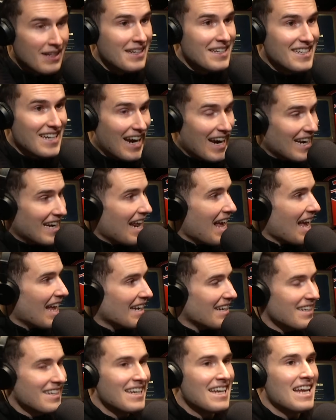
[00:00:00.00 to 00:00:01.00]
tight
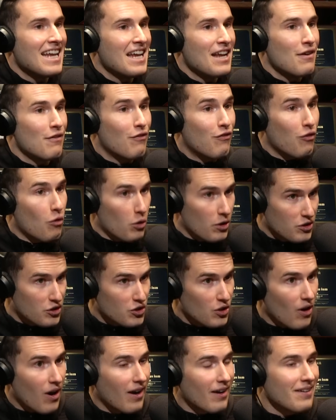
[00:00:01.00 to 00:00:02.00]
end,
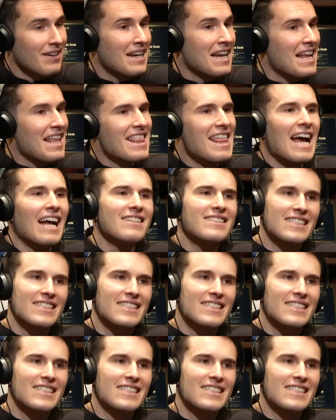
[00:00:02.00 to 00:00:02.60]
4-star. That's